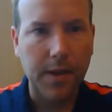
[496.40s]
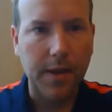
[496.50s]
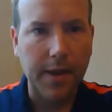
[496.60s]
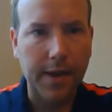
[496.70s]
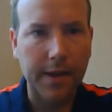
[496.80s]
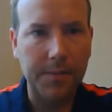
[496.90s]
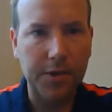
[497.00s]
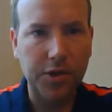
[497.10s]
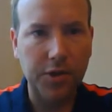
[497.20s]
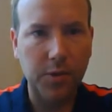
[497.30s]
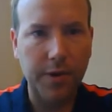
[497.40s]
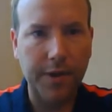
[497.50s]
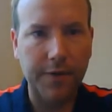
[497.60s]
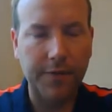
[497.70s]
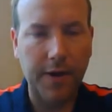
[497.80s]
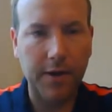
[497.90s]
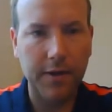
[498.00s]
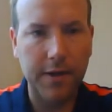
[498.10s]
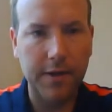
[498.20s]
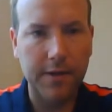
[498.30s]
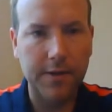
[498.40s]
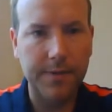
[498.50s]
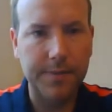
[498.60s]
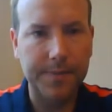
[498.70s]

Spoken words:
and let me show you where that file is.